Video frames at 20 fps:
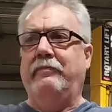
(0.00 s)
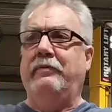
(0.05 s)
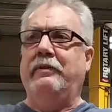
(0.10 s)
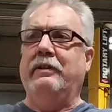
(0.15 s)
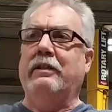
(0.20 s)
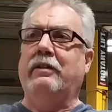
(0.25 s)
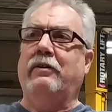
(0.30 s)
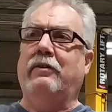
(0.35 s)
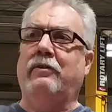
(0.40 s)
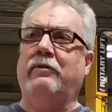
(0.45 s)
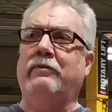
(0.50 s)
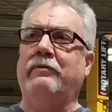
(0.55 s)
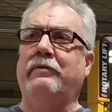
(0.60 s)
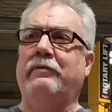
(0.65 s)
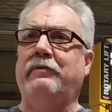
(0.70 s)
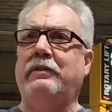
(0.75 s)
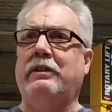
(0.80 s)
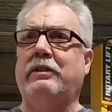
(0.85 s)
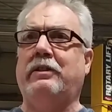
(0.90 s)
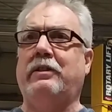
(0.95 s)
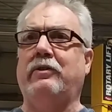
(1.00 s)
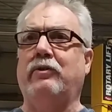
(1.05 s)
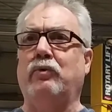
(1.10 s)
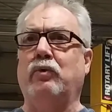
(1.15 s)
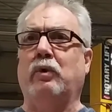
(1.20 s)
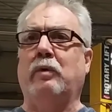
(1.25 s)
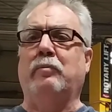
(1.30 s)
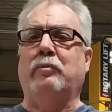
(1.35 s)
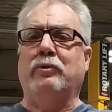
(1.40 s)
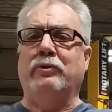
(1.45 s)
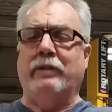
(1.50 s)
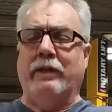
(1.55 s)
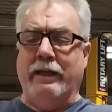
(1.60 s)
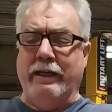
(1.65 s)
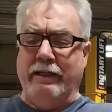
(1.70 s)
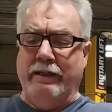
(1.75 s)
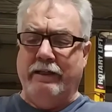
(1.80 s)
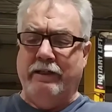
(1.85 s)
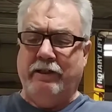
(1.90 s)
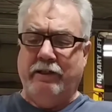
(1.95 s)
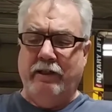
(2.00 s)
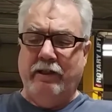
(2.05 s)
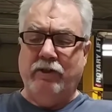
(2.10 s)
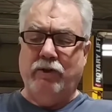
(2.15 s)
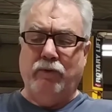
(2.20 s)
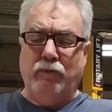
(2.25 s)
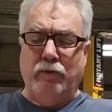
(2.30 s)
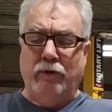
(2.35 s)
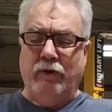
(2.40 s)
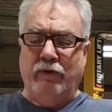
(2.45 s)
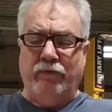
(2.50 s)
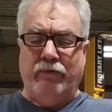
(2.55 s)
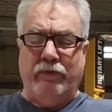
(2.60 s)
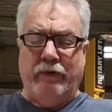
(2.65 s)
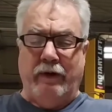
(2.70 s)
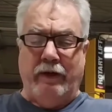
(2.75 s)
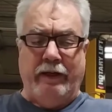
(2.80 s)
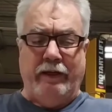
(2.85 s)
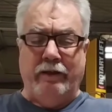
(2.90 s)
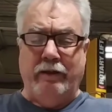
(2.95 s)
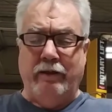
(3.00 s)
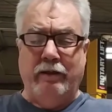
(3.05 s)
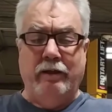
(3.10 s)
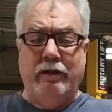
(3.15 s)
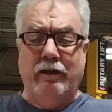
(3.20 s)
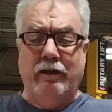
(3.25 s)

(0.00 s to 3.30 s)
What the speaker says: you know, just normal tightness. These will work fine.